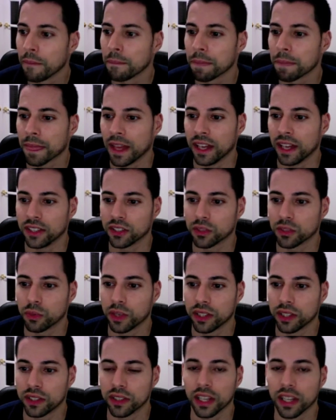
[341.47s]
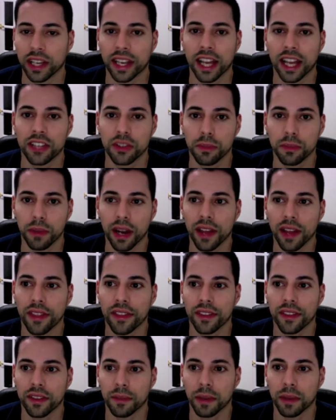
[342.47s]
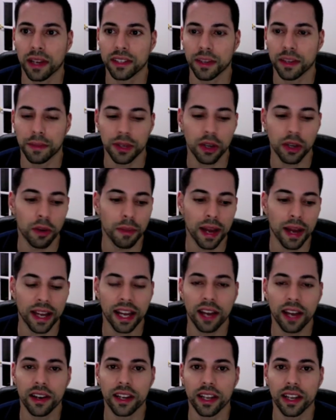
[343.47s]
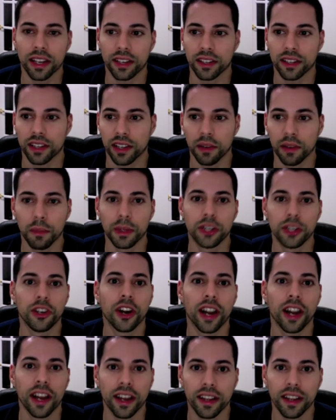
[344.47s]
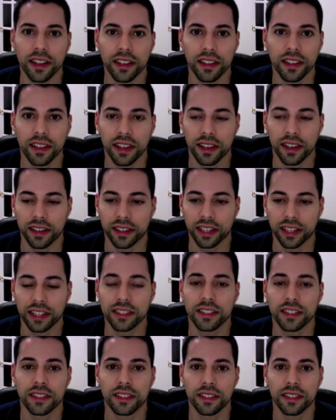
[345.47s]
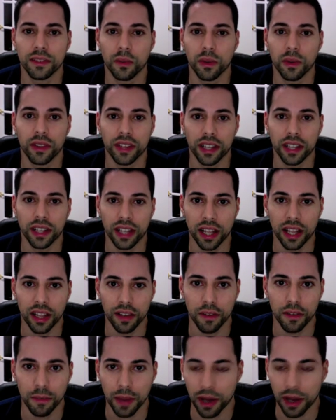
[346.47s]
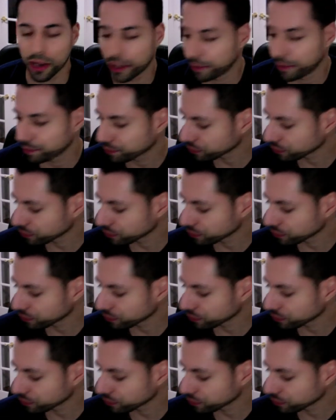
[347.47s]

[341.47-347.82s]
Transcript: and just wait to like catch your breath, by the time you go back out again, it'll be dry. Like, that's one thing that I love about it.